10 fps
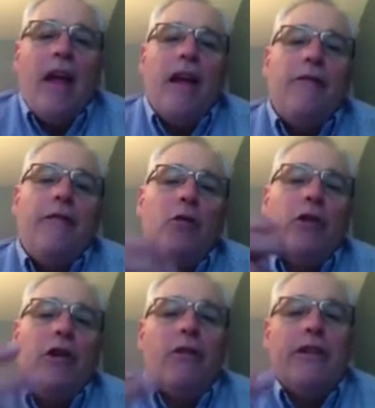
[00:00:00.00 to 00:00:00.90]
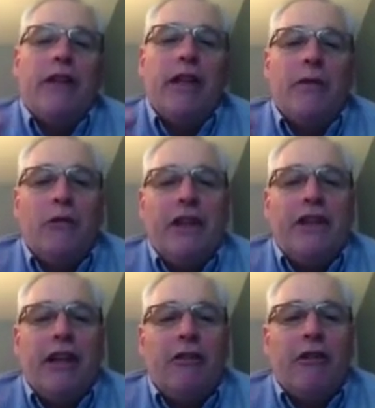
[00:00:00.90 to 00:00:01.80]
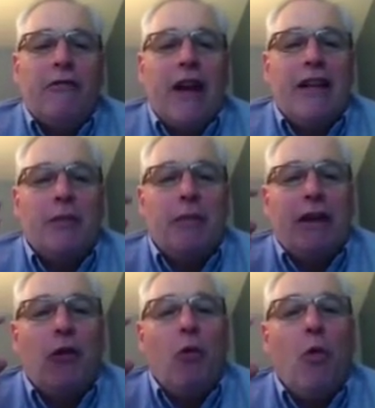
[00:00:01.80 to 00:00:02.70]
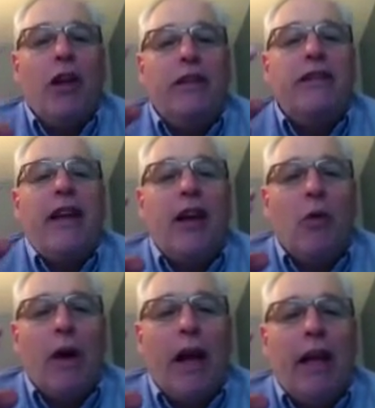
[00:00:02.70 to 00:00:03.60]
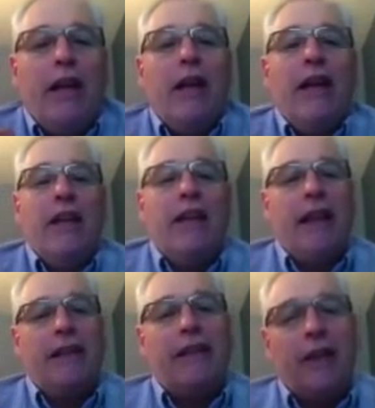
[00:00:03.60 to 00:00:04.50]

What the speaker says: If you were going to give a retailer advice about the one takeaway that